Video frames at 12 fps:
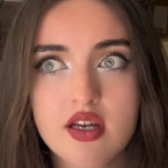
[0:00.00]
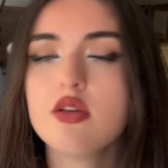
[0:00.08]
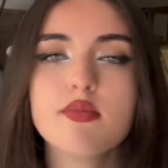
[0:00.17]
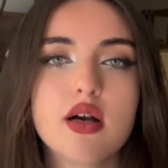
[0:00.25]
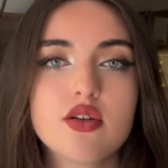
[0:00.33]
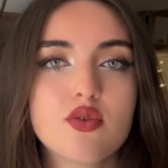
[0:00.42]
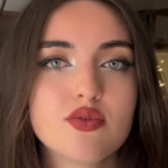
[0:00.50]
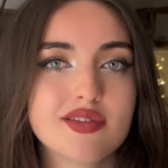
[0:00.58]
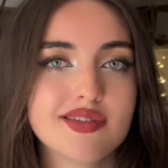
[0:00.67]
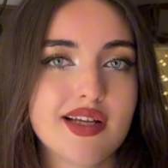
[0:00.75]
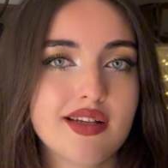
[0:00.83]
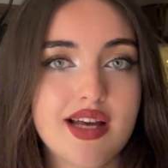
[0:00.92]
You might not
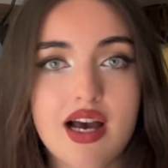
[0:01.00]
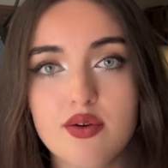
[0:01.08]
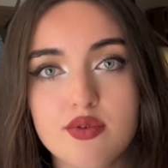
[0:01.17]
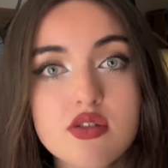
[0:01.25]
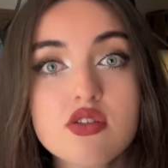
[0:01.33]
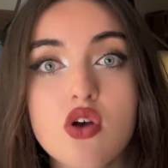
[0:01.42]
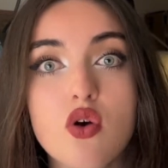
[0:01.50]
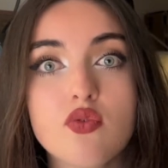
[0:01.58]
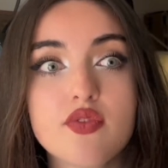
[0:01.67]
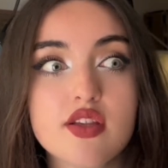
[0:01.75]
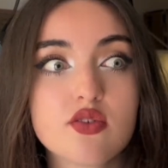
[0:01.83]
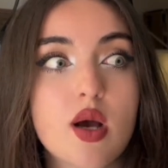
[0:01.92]
understand how you solve
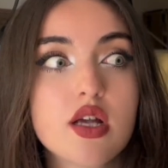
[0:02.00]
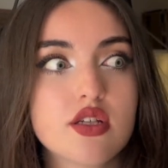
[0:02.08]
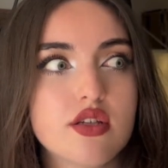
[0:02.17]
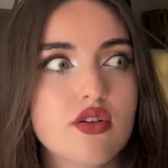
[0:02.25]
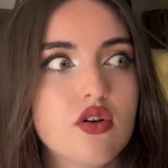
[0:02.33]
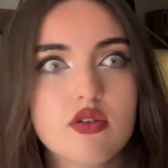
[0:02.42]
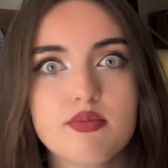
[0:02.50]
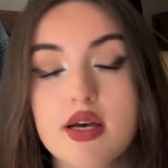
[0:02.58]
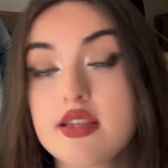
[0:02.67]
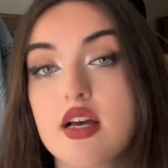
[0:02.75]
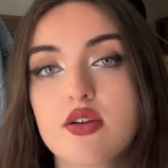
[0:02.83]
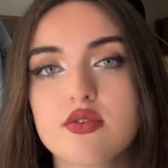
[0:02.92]
this question on
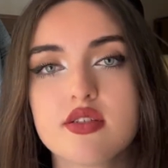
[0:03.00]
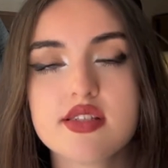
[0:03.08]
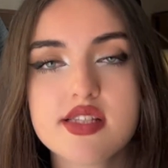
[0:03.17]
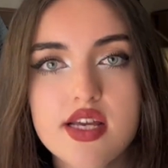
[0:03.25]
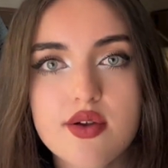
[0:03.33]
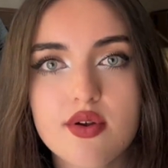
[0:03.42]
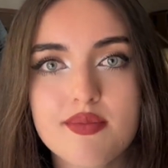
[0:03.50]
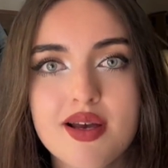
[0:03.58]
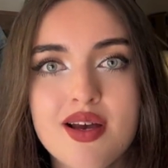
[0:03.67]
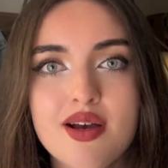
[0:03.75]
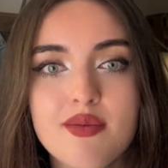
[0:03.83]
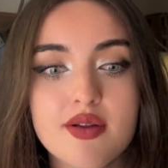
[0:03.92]
Pythagoras' theorem,
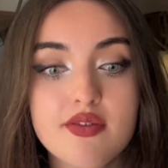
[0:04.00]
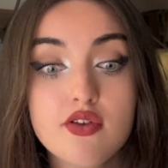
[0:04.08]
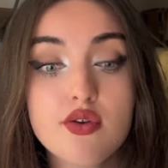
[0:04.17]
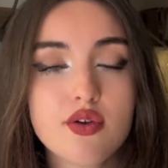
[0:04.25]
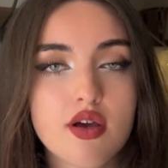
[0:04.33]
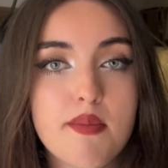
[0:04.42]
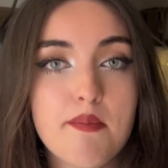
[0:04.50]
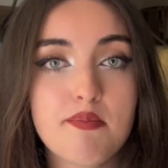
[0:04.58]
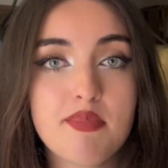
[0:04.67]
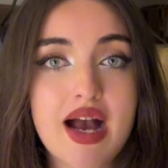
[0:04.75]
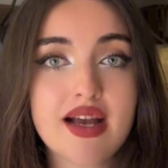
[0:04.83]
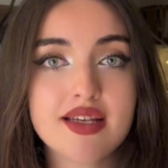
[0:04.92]
but if you can
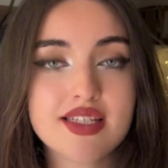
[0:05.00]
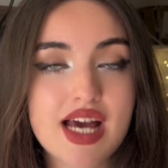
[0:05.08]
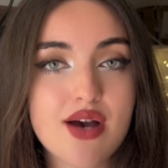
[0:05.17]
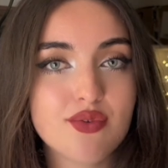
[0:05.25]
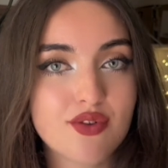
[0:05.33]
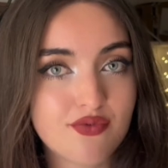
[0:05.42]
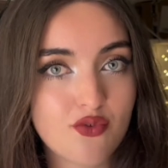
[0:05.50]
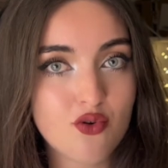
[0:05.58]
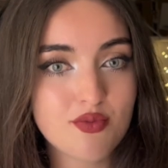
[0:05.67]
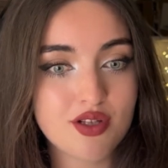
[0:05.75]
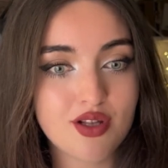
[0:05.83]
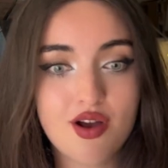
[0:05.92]
bang down the
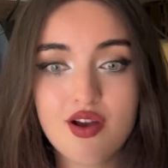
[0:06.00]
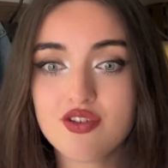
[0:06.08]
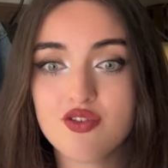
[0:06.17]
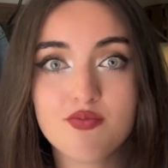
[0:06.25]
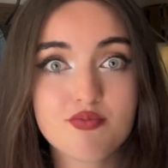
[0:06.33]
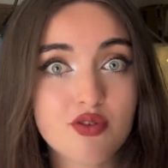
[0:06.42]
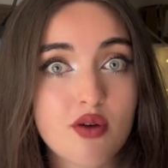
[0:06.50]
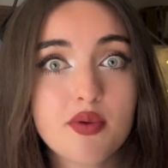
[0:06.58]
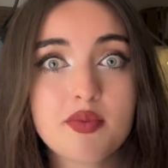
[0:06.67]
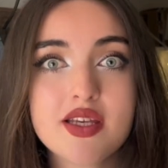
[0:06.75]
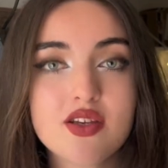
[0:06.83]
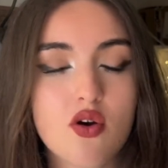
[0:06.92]
formula, you've probably
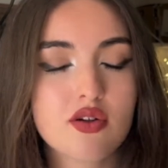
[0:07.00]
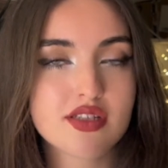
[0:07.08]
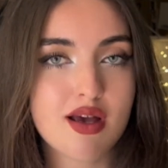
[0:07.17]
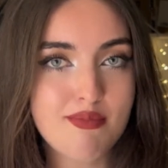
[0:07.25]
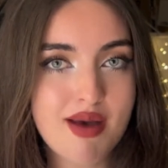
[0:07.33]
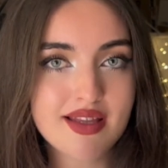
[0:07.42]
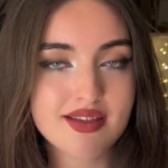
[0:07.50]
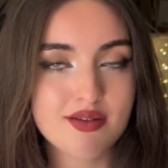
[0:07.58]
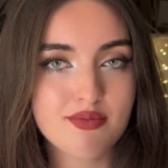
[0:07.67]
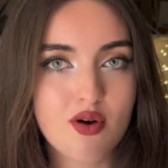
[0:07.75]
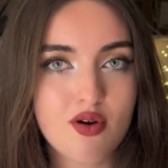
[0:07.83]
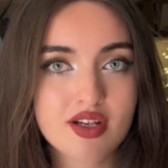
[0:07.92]
got a method
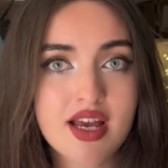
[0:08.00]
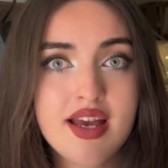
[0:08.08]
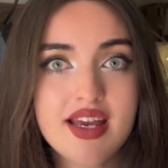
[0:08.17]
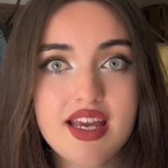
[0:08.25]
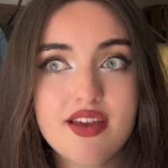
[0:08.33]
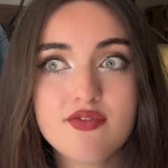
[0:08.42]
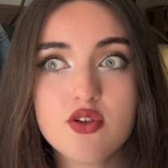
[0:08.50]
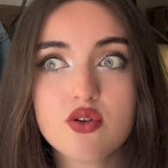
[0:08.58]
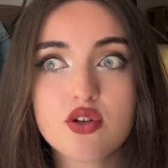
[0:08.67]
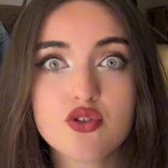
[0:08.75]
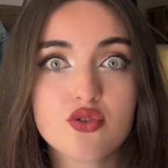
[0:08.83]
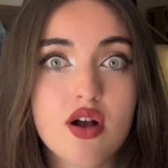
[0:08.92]
mark. If you can
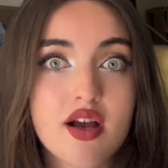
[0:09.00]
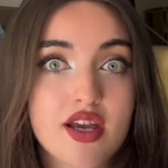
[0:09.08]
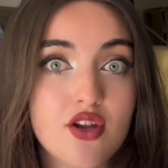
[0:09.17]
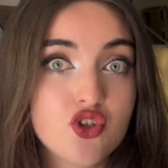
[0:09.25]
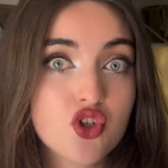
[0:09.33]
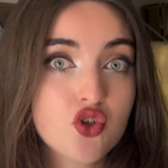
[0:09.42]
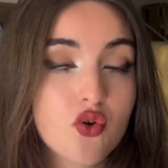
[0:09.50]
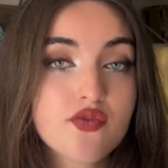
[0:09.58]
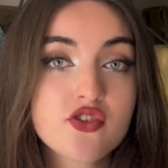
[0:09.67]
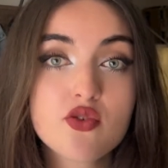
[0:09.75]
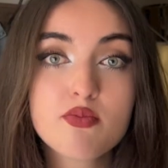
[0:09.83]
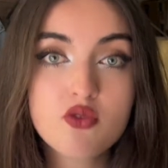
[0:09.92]
try and shove
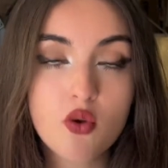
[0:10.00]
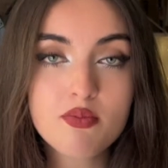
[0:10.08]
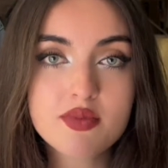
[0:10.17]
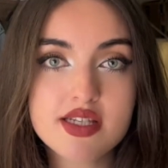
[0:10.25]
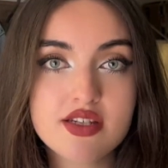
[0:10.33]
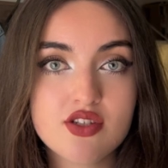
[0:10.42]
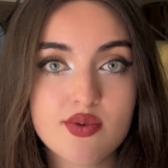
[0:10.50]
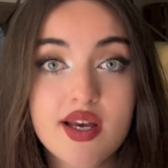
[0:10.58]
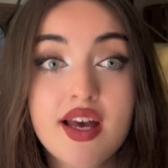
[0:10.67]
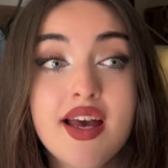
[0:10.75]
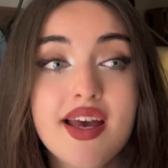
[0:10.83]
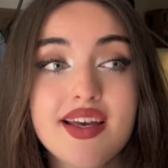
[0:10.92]
some numbers into it,
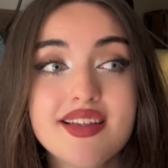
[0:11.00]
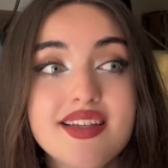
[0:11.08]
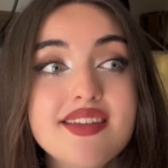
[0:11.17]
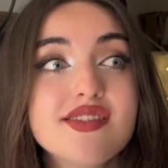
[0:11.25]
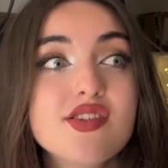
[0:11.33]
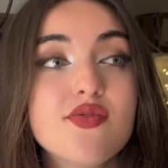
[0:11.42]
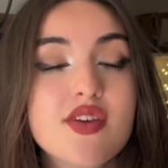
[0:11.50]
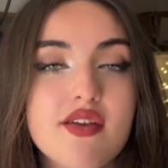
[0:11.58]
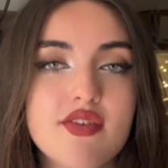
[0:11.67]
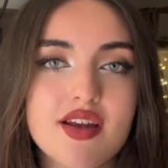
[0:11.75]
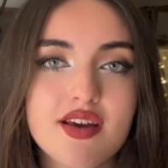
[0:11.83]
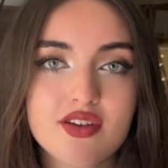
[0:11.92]
at least you've given
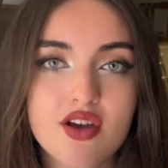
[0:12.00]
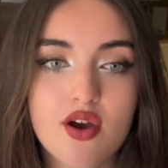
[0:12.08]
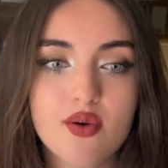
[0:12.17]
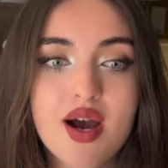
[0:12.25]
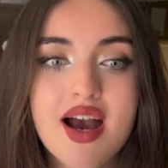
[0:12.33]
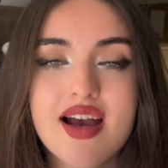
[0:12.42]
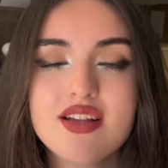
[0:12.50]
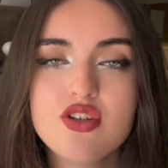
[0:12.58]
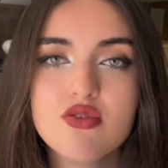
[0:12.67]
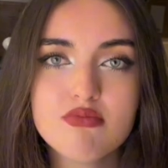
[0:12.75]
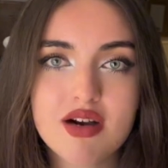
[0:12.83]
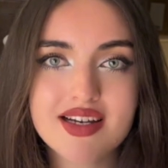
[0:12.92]
it a go and you
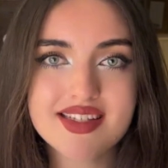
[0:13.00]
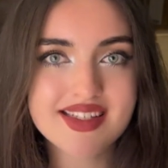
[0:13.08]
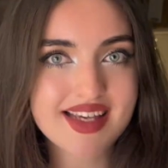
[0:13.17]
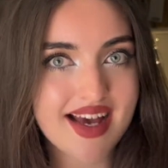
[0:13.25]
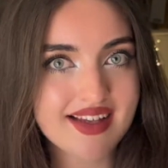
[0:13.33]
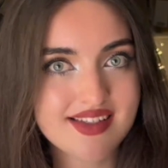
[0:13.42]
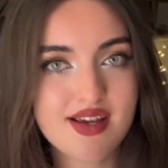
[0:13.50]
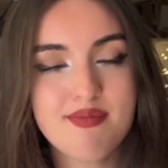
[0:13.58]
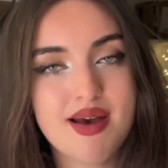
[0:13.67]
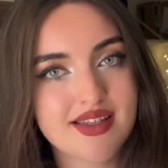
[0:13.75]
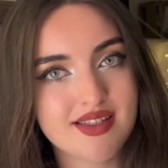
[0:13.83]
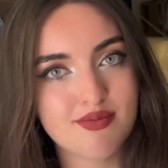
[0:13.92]
might get a
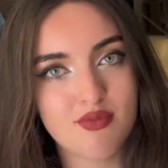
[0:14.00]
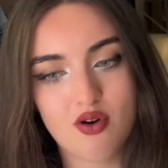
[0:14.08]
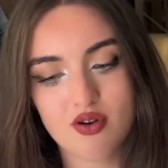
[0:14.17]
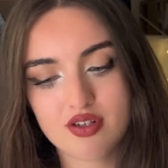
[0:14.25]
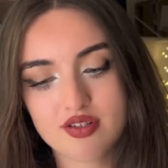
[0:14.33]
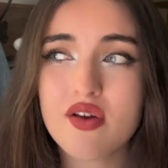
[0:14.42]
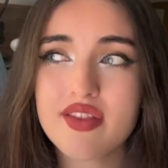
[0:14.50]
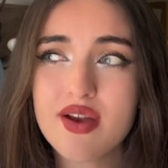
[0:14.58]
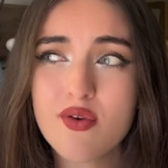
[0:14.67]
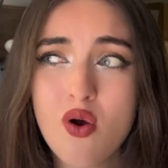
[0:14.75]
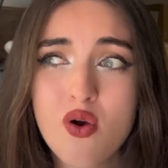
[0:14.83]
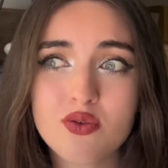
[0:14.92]
method mark. There
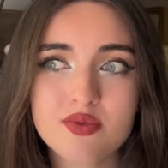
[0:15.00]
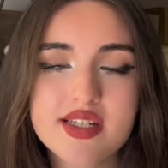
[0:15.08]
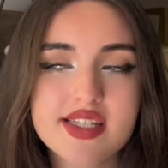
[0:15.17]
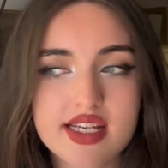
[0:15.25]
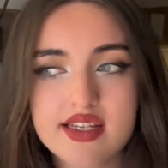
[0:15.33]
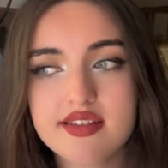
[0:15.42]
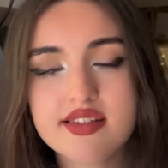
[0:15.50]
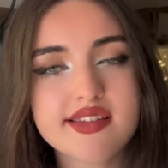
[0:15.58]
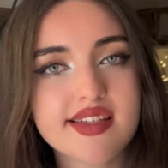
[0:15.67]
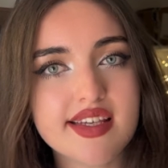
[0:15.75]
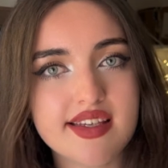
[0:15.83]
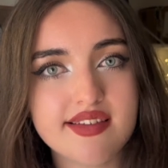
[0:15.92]
are ridiculously
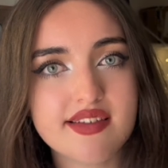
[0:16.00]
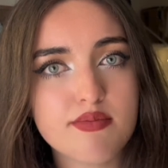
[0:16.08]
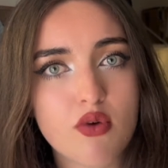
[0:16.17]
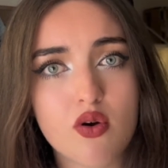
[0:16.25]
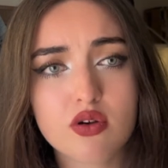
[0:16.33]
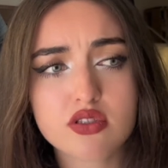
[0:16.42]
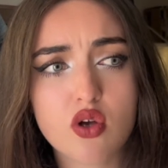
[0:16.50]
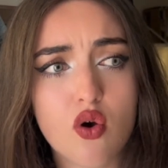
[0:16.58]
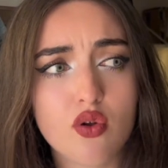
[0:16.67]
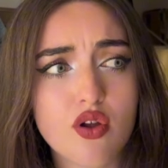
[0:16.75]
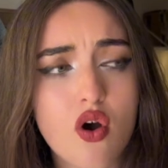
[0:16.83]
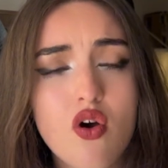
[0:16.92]
easy marks on
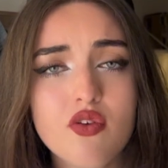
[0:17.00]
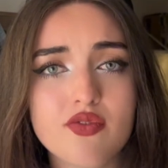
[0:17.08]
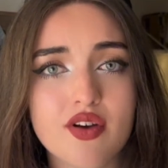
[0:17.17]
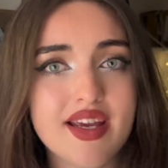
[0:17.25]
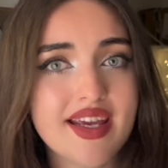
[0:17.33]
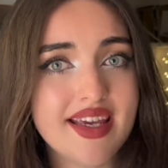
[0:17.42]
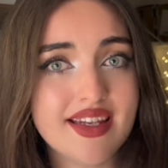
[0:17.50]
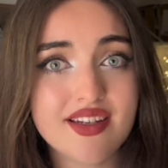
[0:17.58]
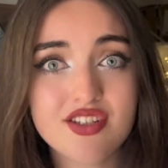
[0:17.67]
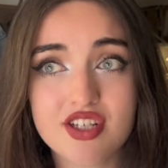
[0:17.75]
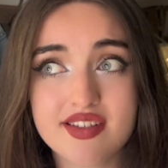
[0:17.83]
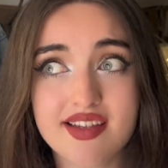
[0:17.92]
offer in
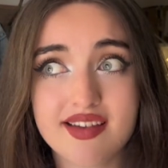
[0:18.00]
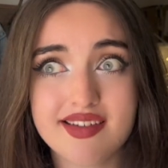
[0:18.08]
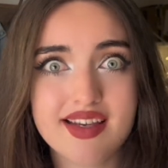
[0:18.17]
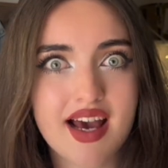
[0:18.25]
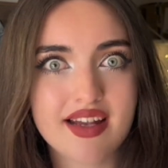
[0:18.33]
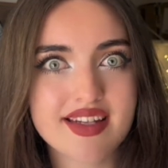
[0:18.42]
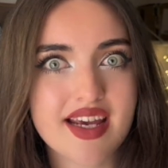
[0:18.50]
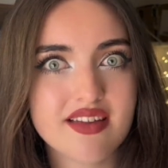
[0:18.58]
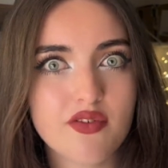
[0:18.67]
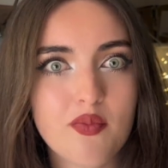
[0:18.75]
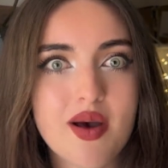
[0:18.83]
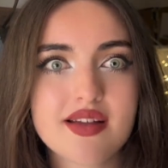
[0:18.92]
GCSE and A-level
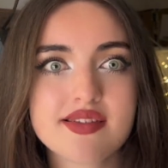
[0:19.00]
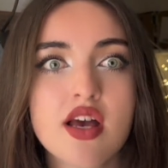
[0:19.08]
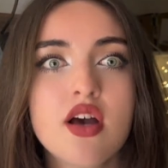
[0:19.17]
maths.